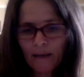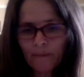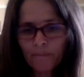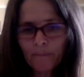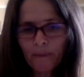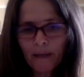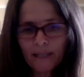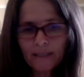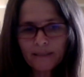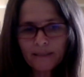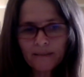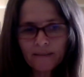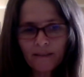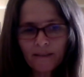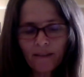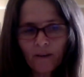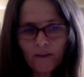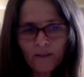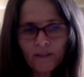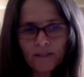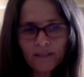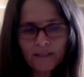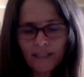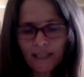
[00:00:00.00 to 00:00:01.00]
but
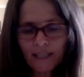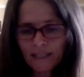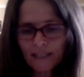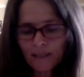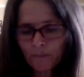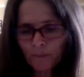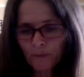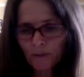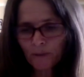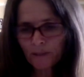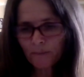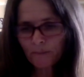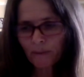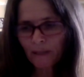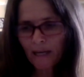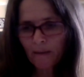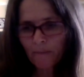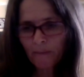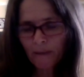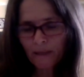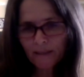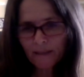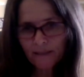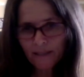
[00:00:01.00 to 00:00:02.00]
those textbooks
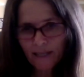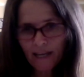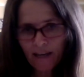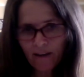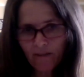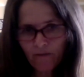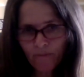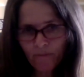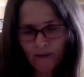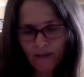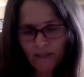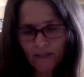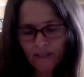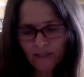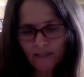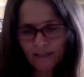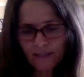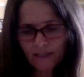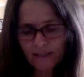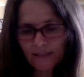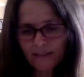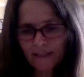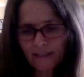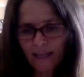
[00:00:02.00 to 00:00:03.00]
become our slave
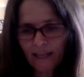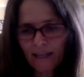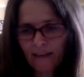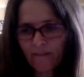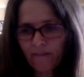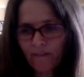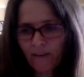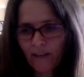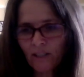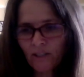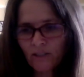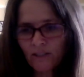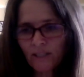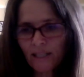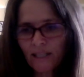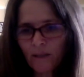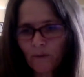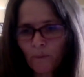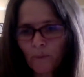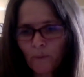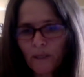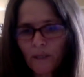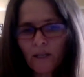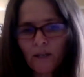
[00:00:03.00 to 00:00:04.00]
masters, and eventually
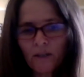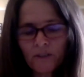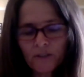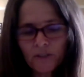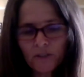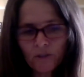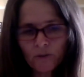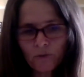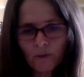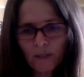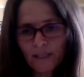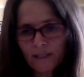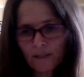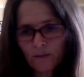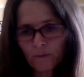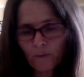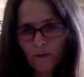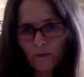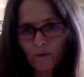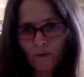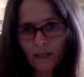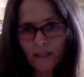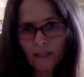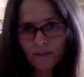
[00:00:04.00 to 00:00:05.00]
we are stressed
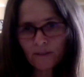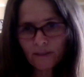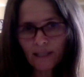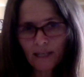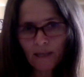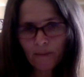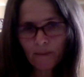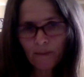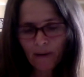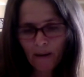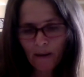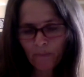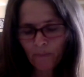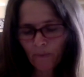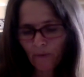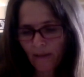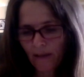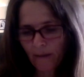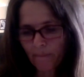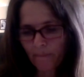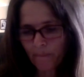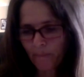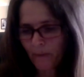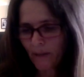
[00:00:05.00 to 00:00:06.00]
with trying to keep up with
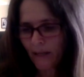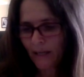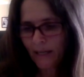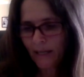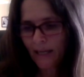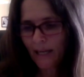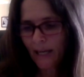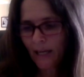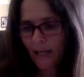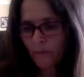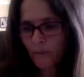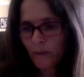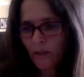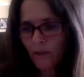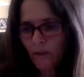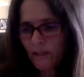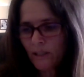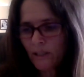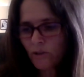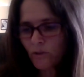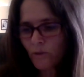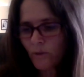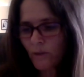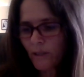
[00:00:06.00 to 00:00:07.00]
them, and we're not
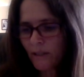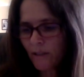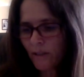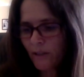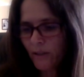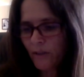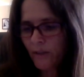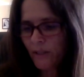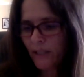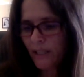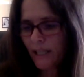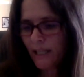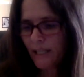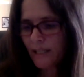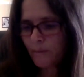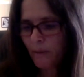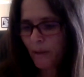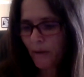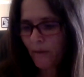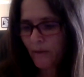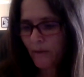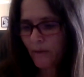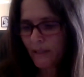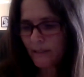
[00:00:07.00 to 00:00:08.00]
enjoying the learning
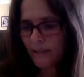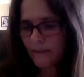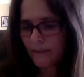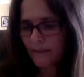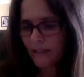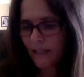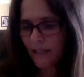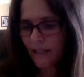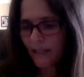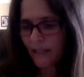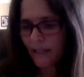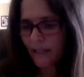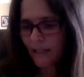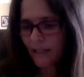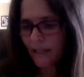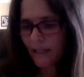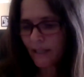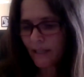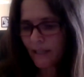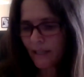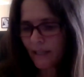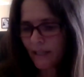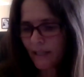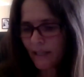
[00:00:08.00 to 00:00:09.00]
experience. And
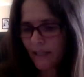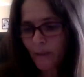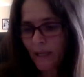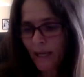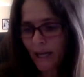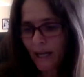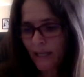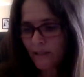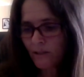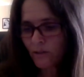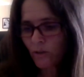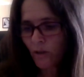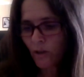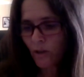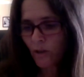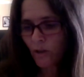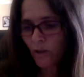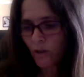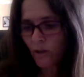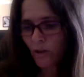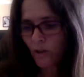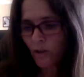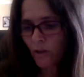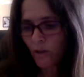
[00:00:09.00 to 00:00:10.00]
that was when I started
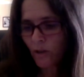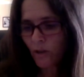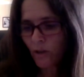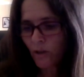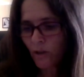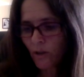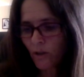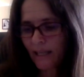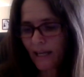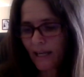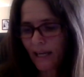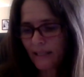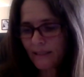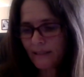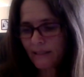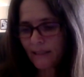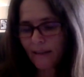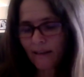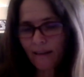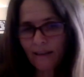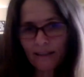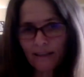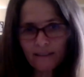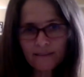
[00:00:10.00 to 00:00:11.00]
investigating
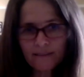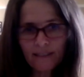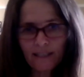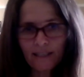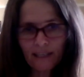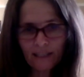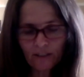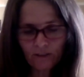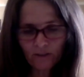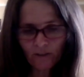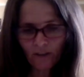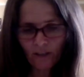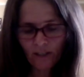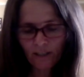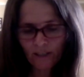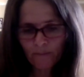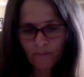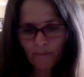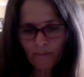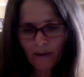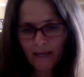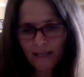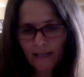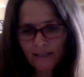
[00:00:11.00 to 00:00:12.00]
things like Charlotte
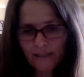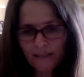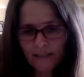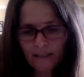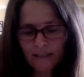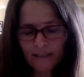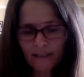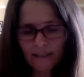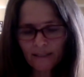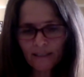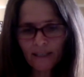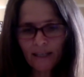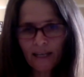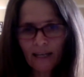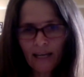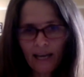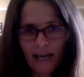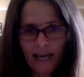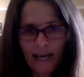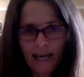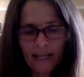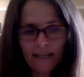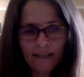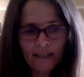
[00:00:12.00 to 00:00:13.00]
Mason
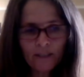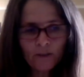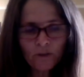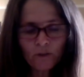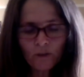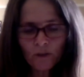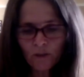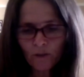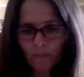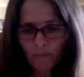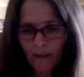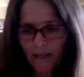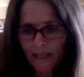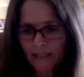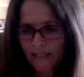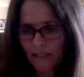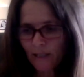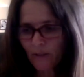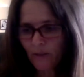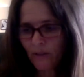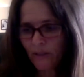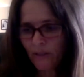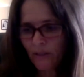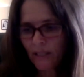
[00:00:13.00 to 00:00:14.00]
and literature-based
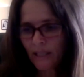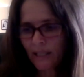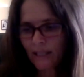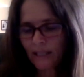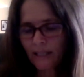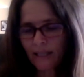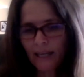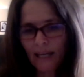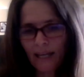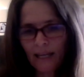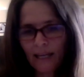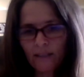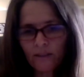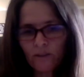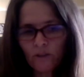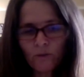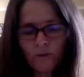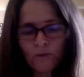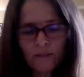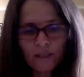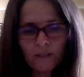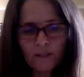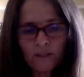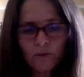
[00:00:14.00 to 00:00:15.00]
learning and
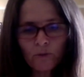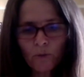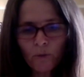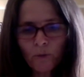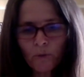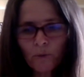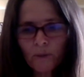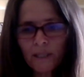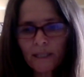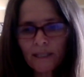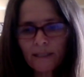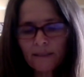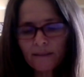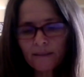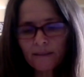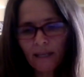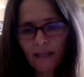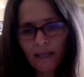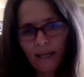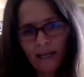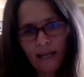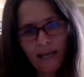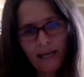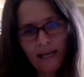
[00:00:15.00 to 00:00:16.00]
using stories
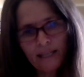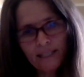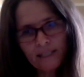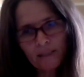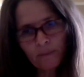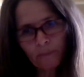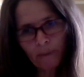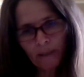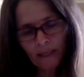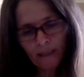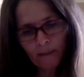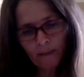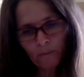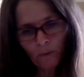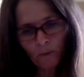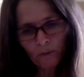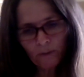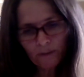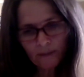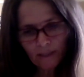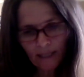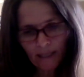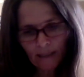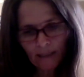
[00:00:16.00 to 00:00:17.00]
and spending more
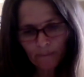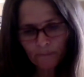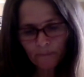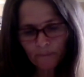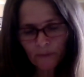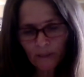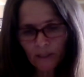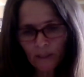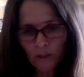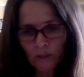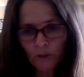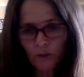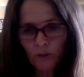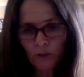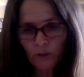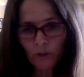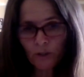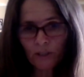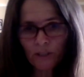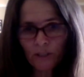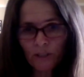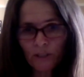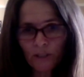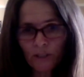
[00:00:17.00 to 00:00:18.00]
time
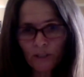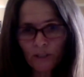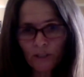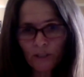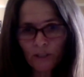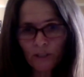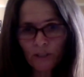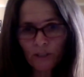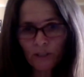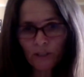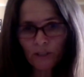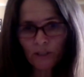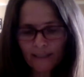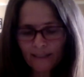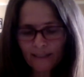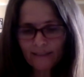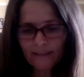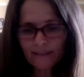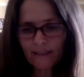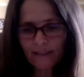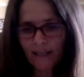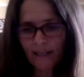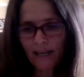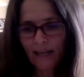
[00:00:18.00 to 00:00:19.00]
doing unit
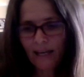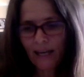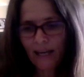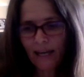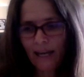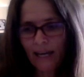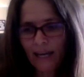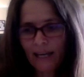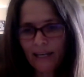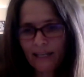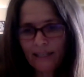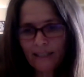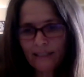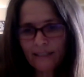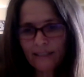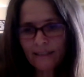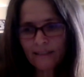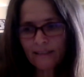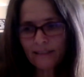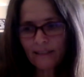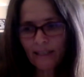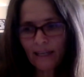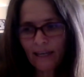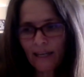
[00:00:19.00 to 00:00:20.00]
studies.
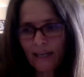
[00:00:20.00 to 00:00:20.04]
And